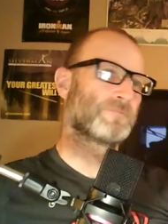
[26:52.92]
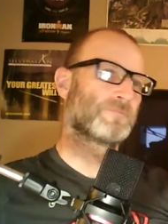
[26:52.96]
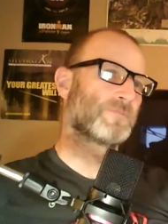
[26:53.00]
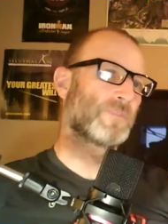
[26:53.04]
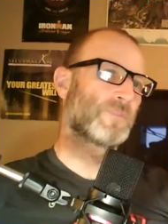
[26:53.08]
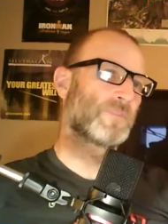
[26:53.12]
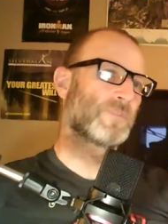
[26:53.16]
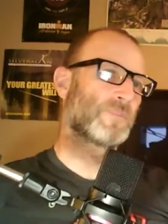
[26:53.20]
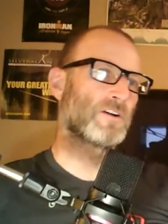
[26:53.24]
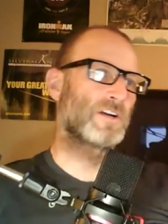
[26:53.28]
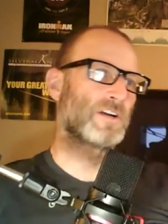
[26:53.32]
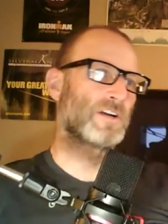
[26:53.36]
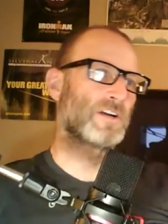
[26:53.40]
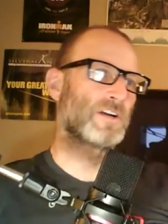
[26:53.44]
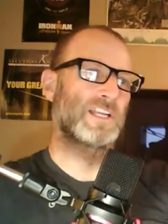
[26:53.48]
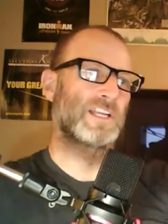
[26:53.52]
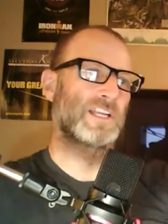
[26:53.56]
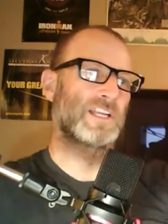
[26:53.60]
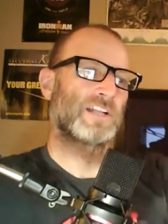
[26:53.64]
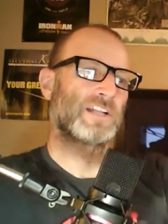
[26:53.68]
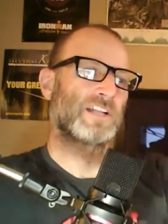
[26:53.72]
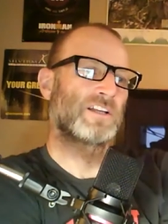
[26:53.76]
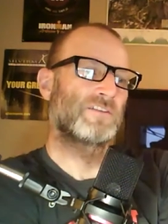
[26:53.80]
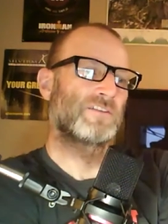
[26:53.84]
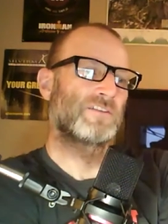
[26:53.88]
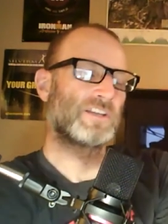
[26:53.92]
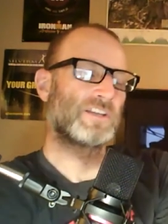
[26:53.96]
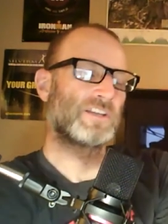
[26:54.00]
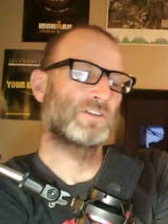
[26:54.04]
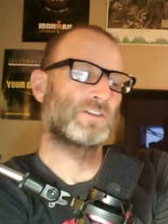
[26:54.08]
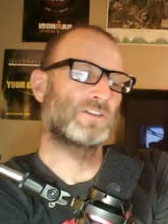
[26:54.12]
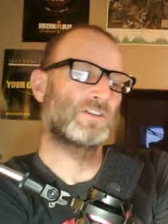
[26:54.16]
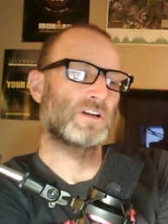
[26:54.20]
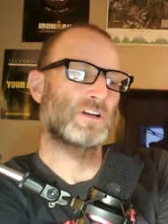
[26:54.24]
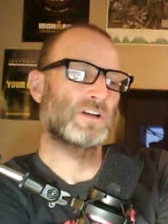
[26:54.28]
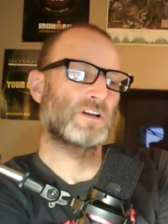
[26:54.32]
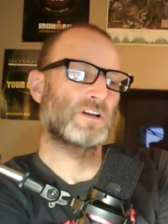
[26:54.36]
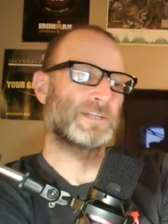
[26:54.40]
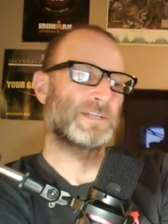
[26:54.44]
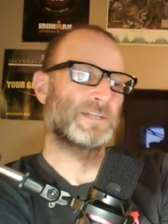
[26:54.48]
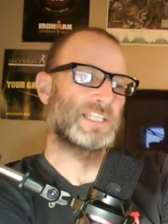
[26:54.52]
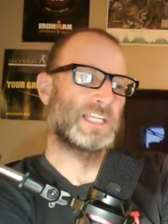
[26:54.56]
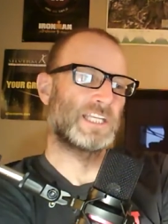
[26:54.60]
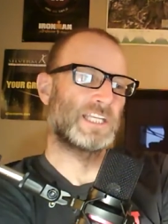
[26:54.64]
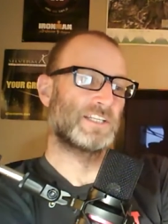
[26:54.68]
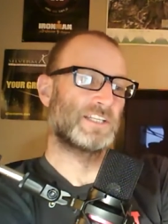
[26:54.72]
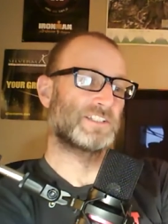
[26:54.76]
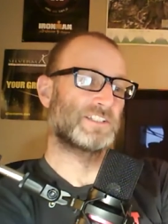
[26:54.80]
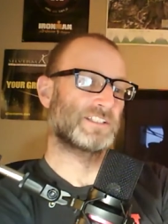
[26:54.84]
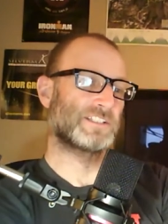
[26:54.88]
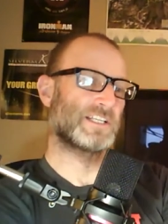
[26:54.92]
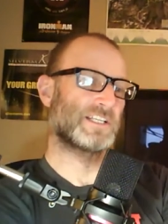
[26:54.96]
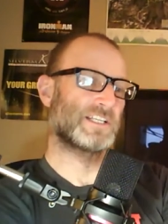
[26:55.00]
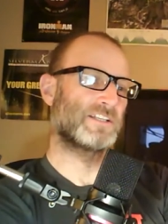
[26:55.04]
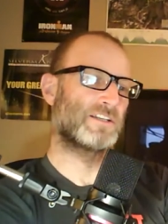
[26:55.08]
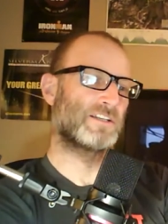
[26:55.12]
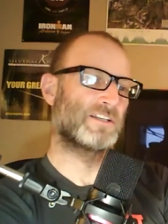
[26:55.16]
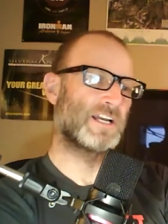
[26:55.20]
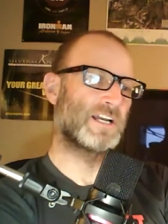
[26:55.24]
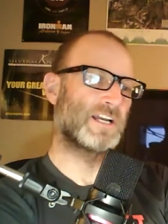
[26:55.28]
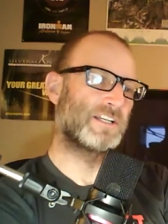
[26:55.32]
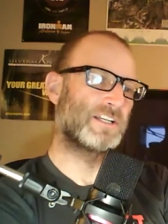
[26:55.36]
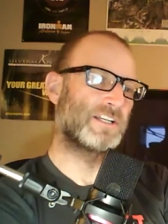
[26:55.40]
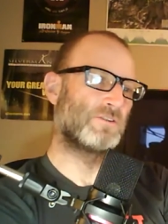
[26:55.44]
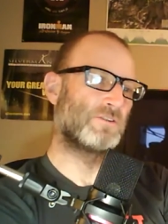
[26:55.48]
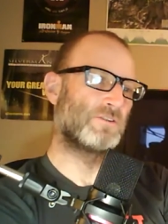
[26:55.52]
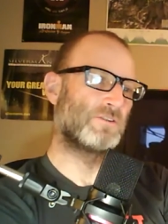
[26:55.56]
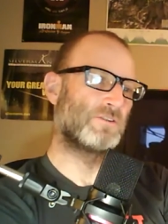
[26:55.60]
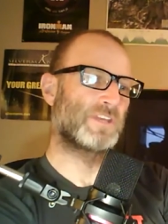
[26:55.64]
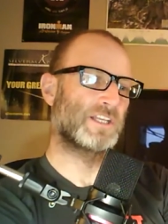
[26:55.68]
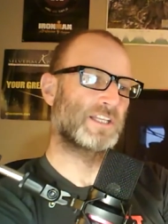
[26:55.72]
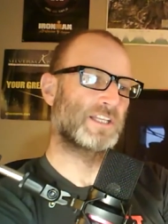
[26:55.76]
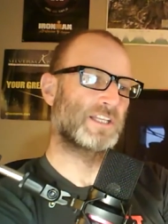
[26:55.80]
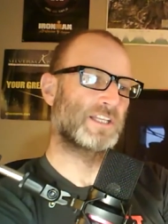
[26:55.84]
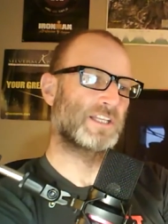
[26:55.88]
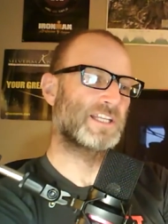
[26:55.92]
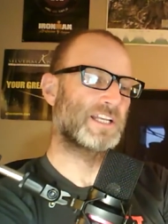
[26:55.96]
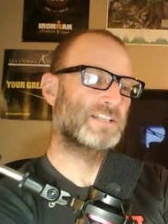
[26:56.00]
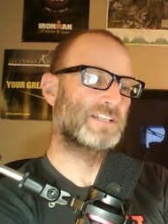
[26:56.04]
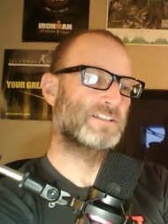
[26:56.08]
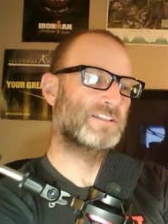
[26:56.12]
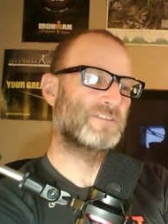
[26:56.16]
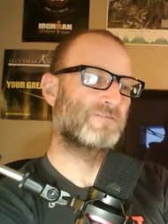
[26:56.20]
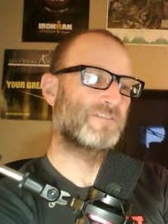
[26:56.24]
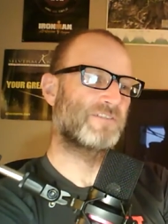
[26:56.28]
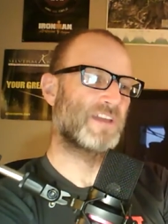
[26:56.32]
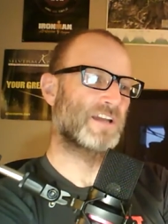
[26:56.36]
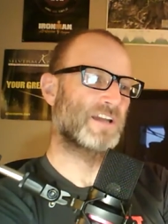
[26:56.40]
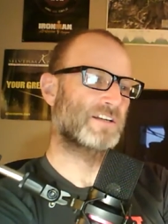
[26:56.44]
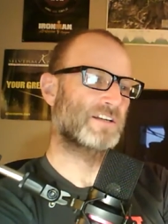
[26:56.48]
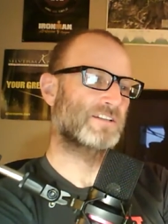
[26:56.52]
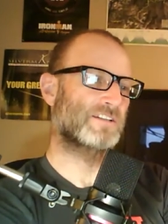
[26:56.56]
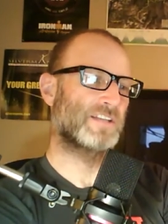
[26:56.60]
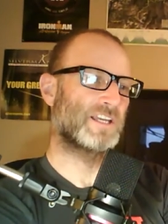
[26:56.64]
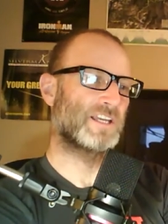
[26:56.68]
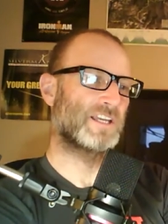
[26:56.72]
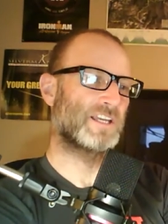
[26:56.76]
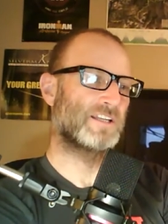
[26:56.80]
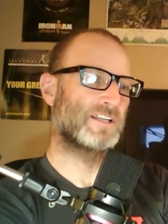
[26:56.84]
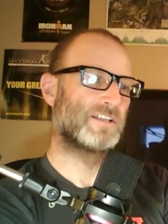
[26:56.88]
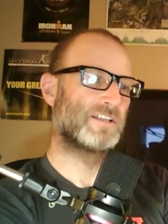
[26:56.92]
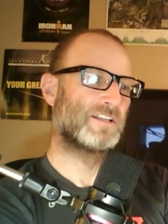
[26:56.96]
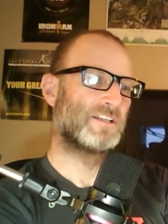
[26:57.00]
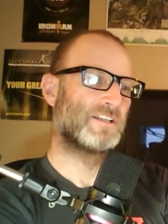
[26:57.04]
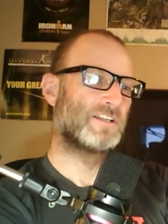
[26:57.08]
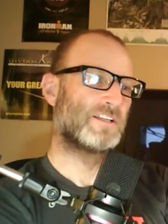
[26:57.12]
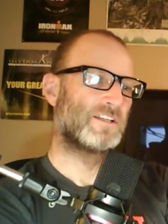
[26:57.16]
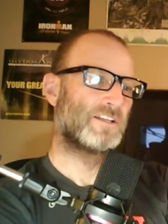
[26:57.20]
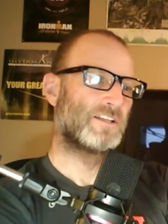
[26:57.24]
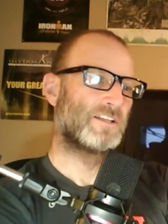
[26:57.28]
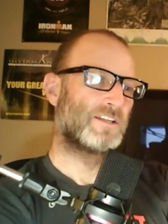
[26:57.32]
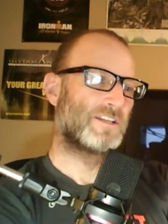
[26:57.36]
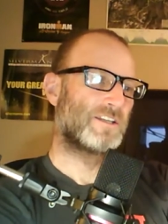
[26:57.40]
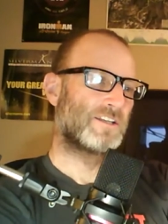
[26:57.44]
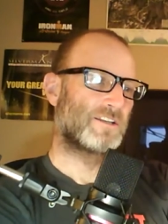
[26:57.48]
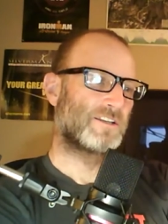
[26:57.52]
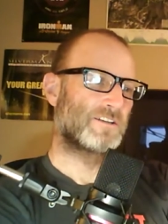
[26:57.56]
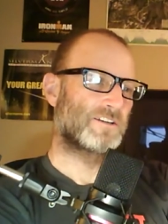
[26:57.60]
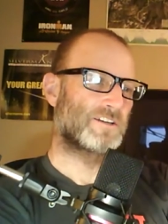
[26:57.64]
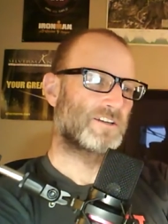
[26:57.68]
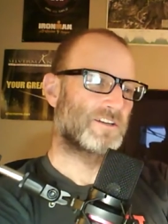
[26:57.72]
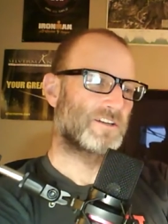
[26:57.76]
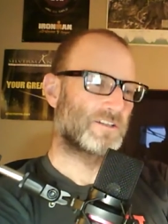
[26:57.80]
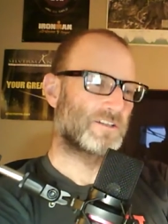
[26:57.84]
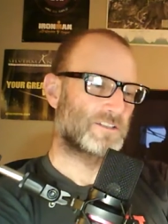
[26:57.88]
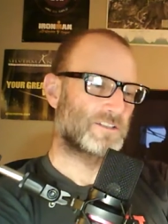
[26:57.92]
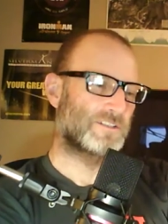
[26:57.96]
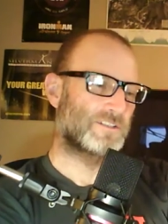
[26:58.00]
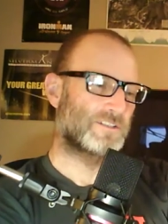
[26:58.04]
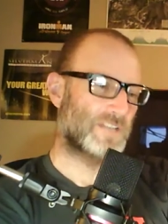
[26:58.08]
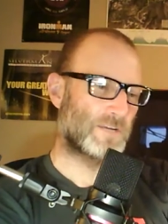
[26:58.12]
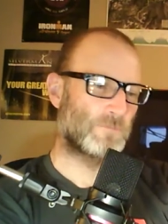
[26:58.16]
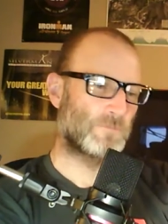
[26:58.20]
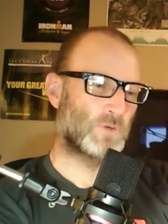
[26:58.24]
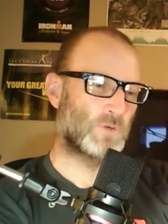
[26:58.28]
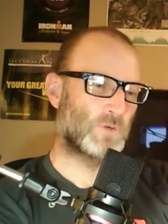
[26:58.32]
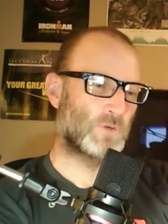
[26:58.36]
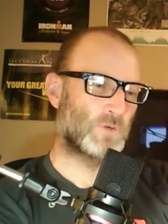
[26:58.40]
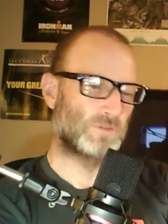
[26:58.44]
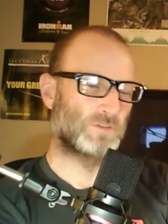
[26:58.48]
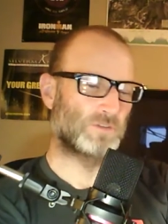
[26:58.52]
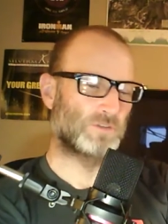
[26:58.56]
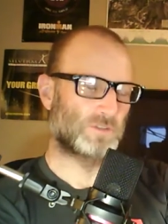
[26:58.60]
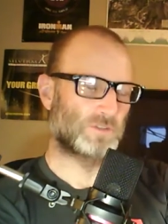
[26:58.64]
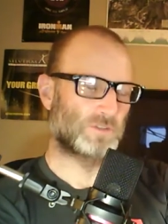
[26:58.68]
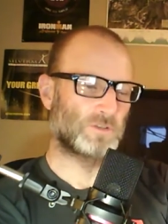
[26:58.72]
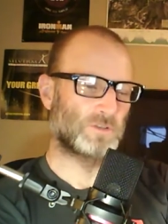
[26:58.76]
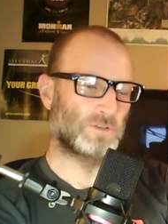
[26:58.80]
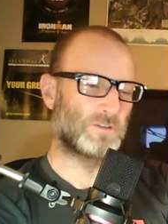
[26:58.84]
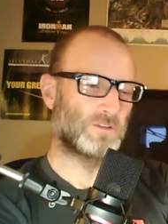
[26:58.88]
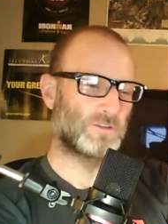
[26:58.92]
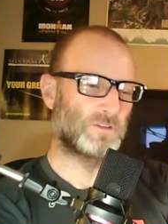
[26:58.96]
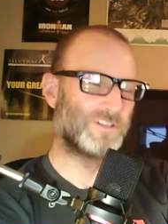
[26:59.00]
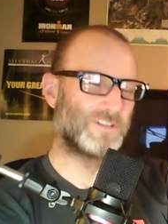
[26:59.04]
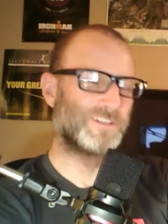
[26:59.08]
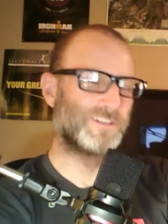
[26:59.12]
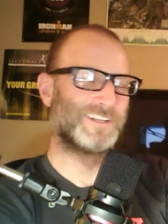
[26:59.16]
no, and I love that you talk about the age because I do think that that's a factor that, because I'm older too.